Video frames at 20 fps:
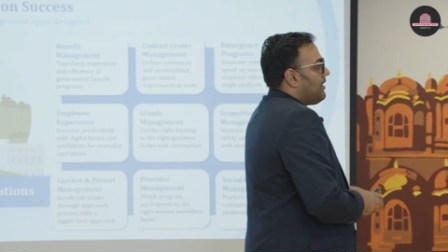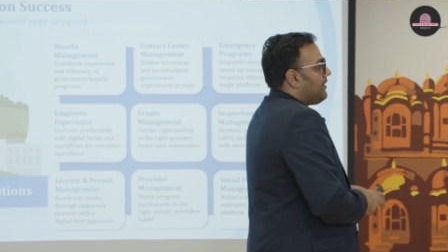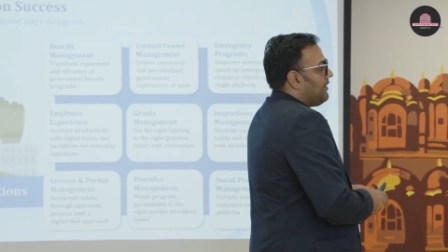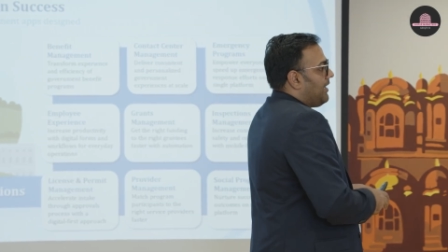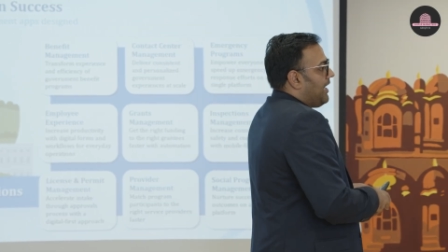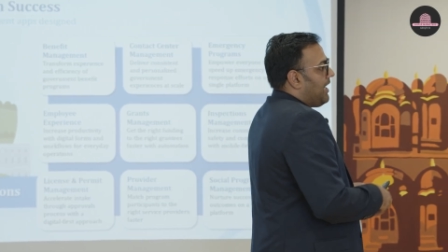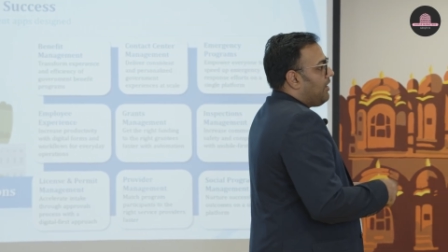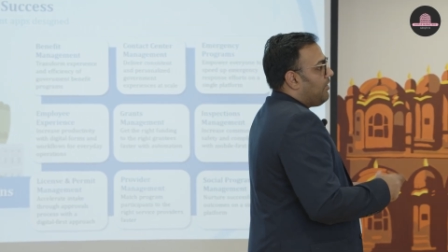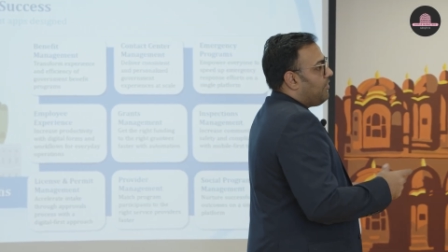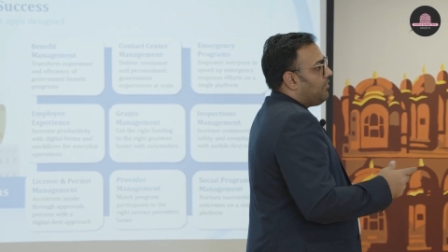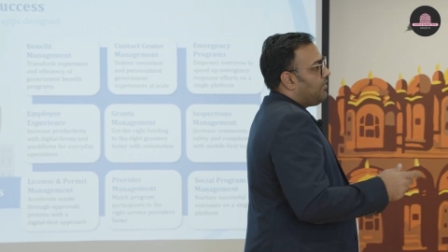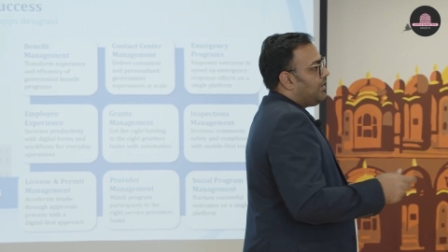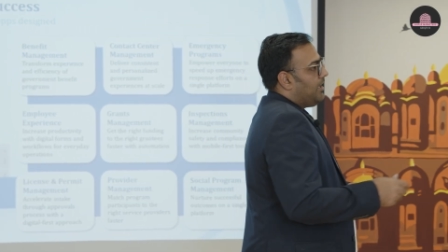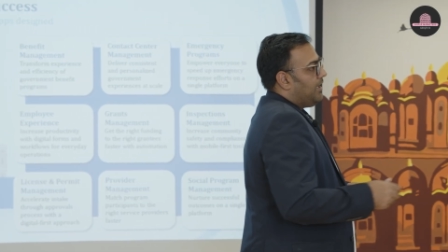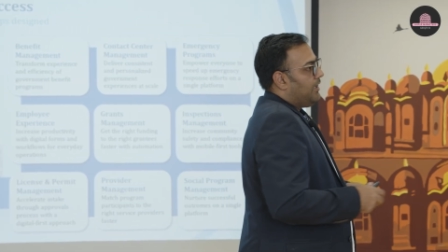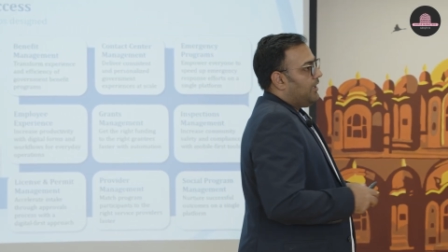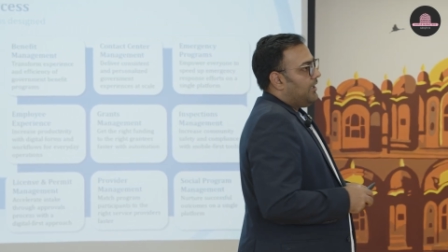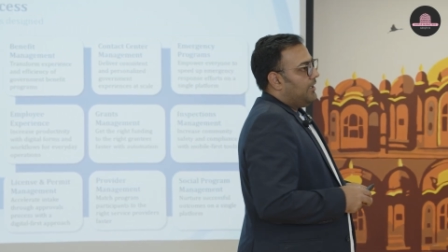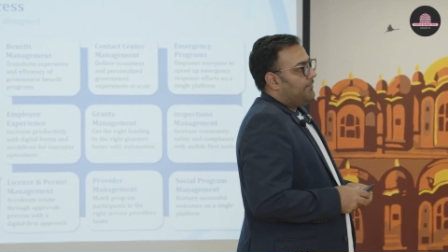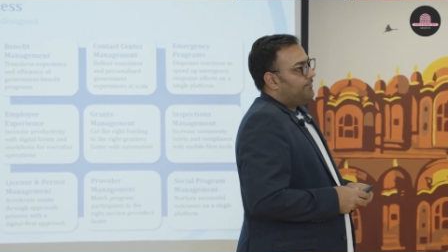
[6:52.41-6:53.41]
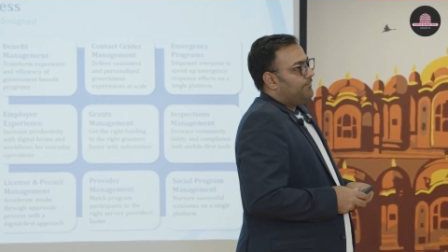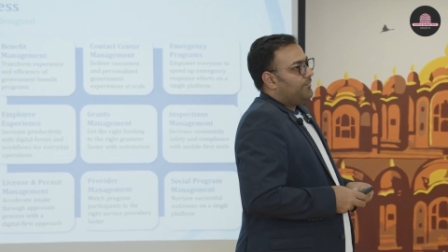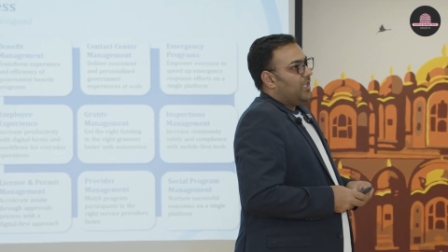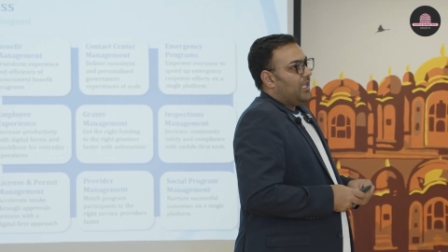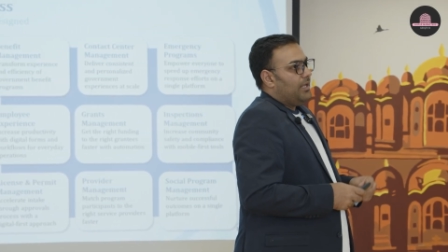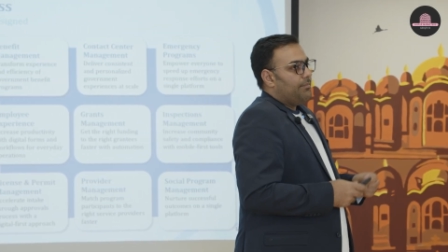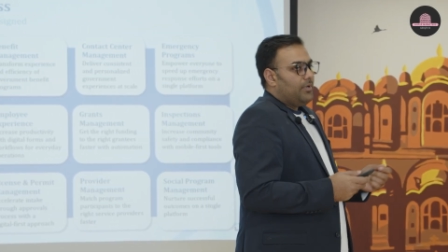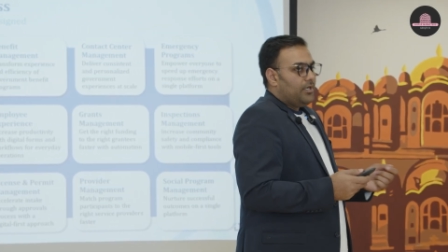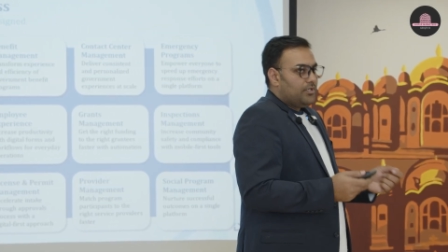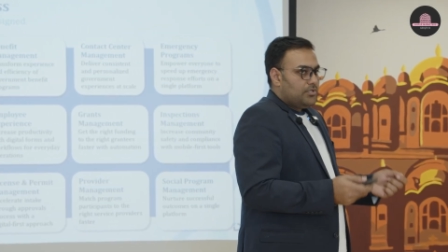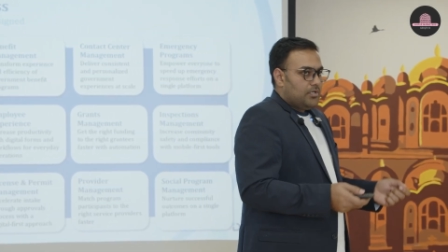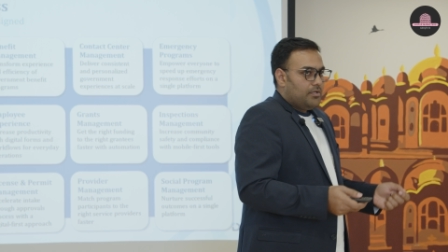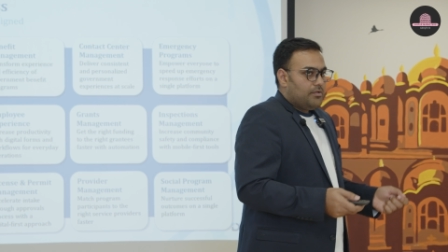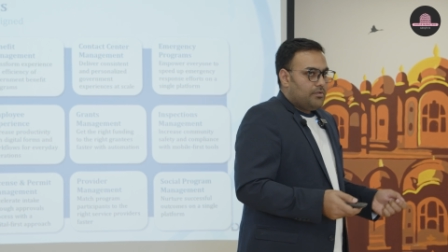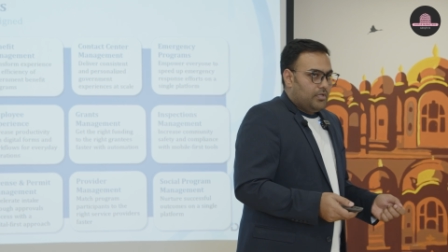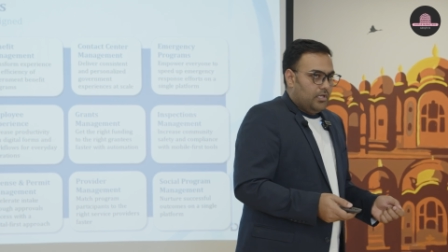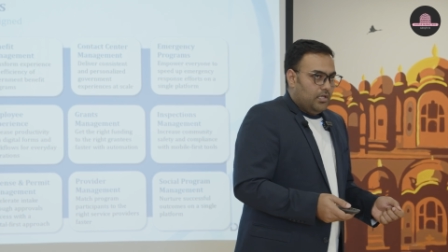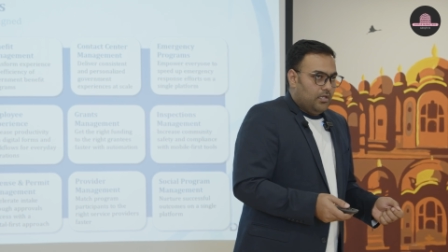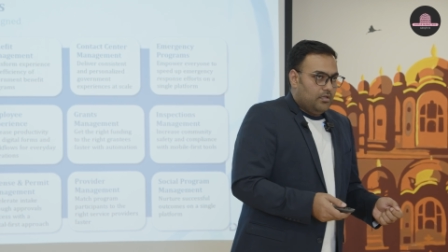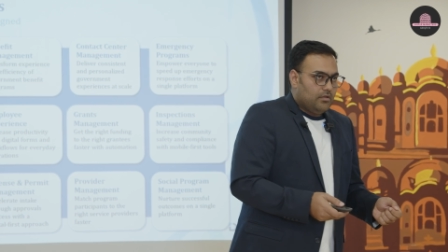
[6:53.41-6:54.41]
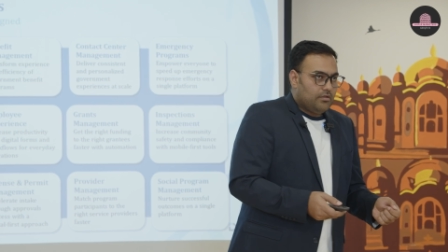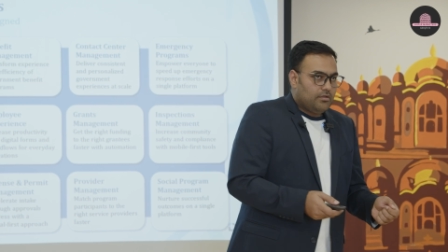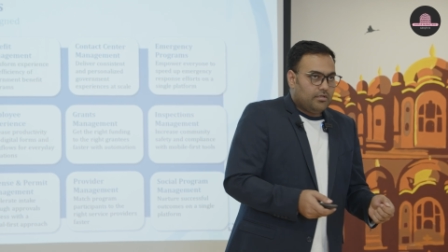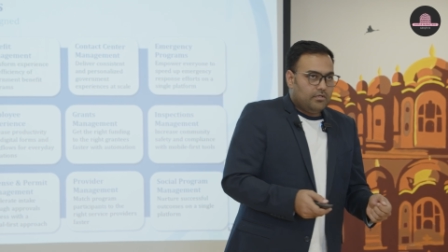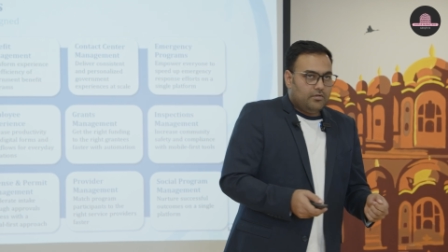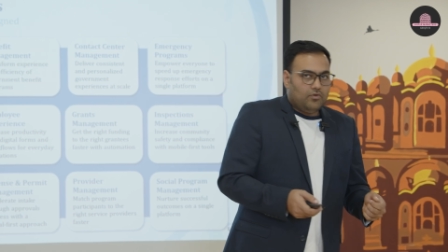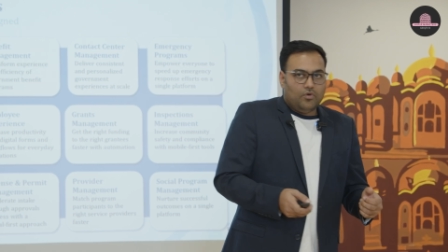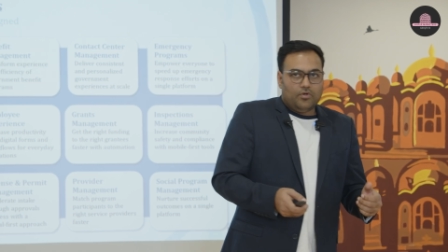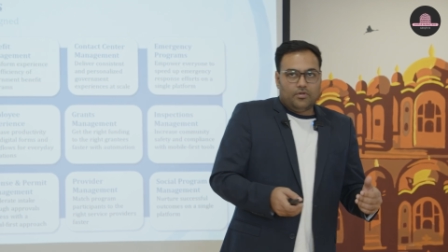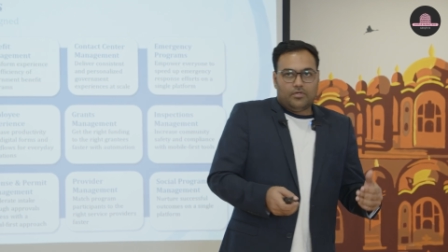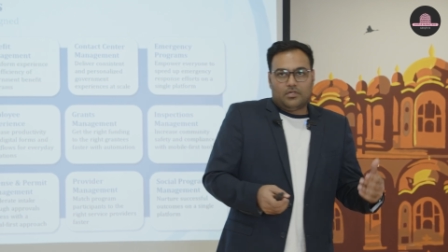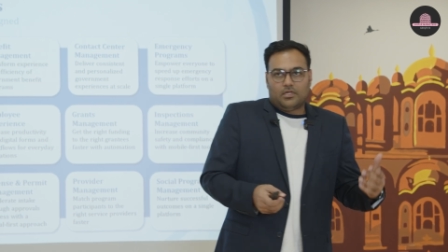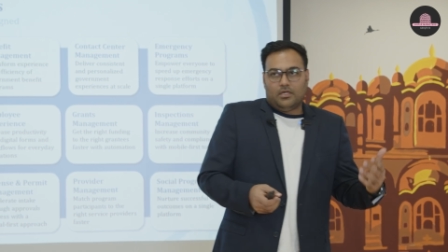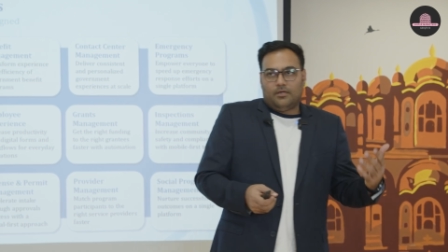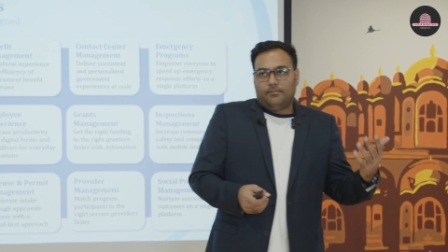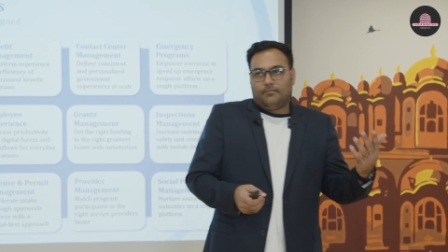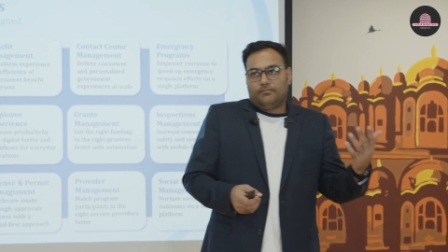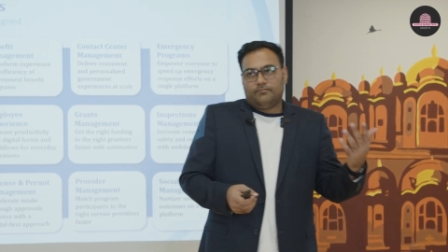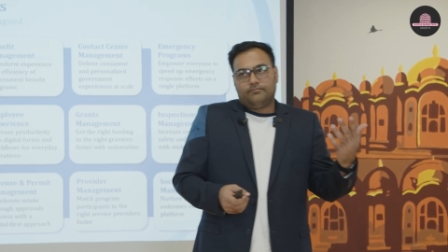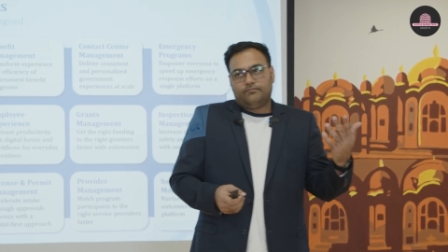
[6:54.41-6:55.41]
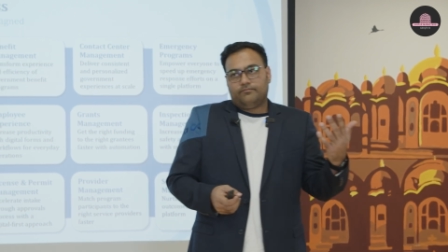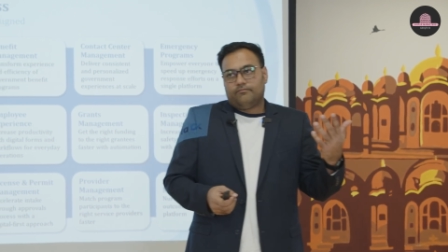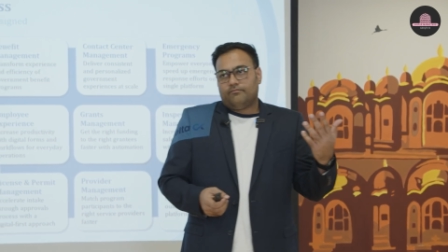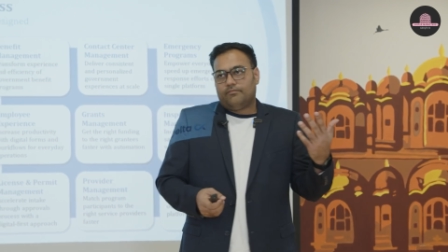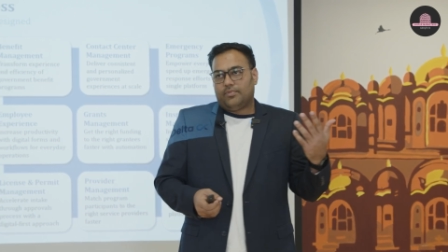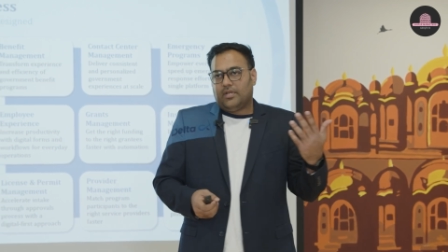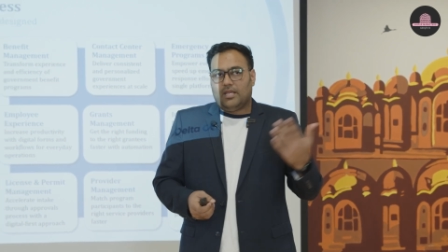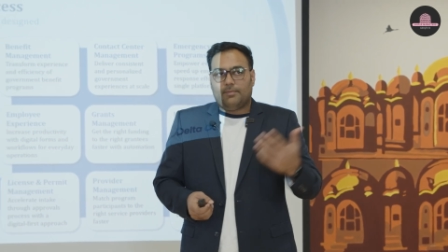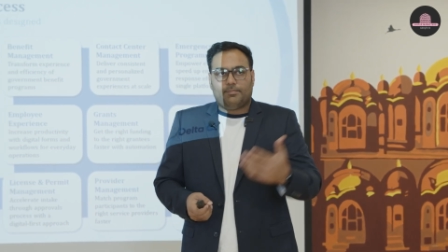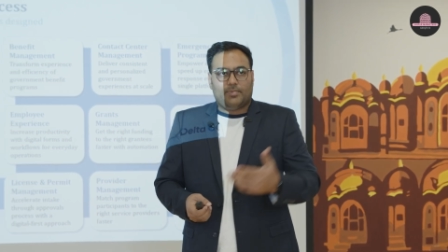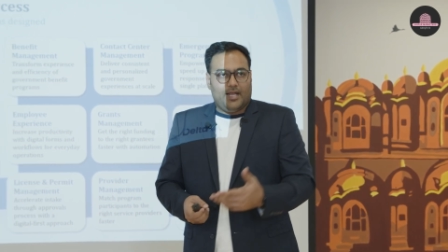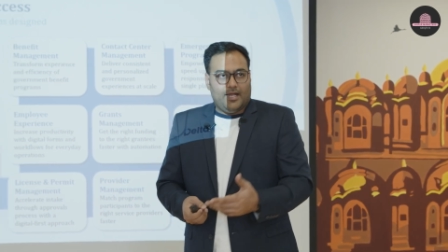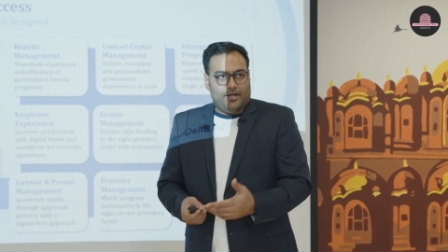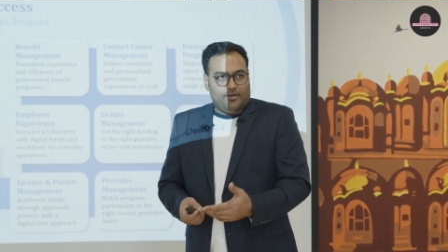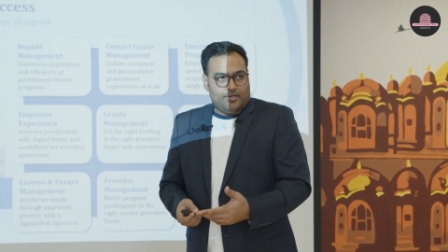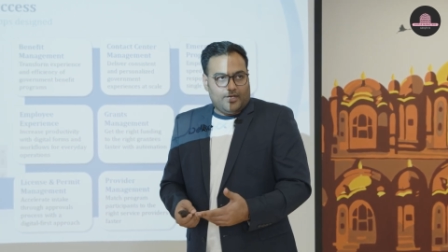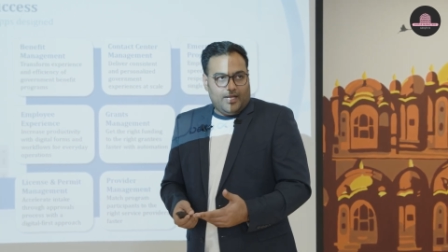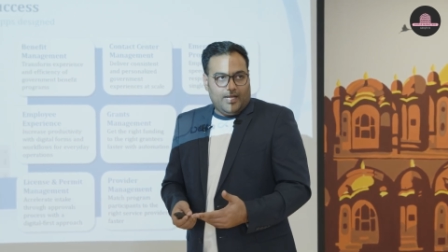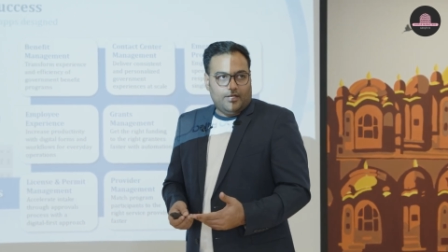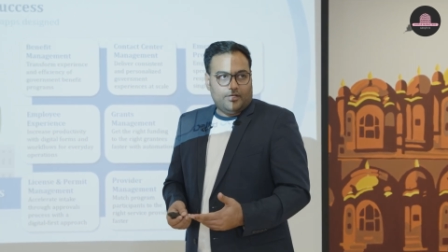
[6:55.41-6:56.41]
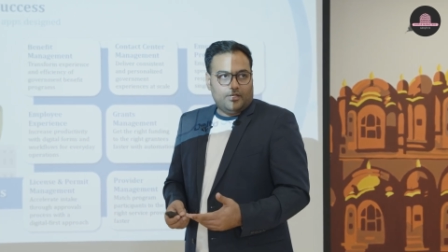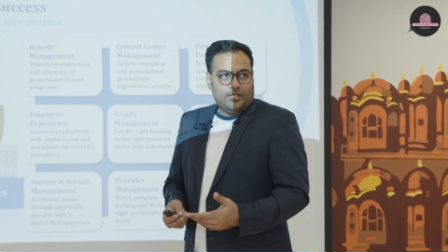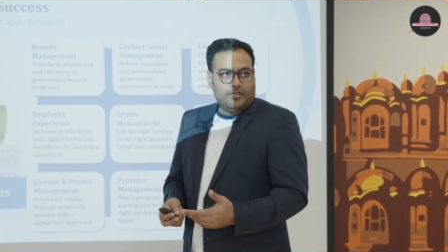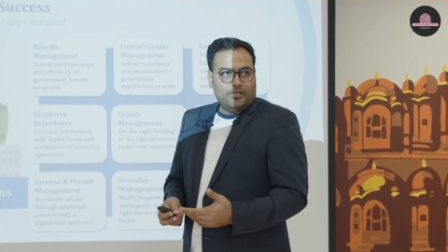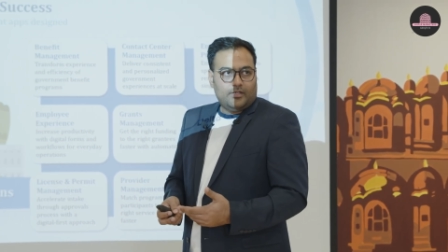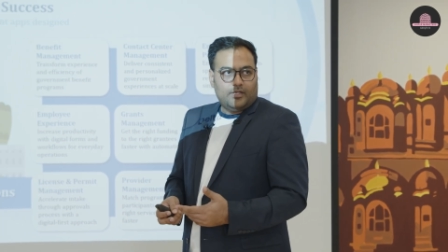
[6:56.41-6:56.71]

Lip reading: Now the emergencies don't come pre-planned, right?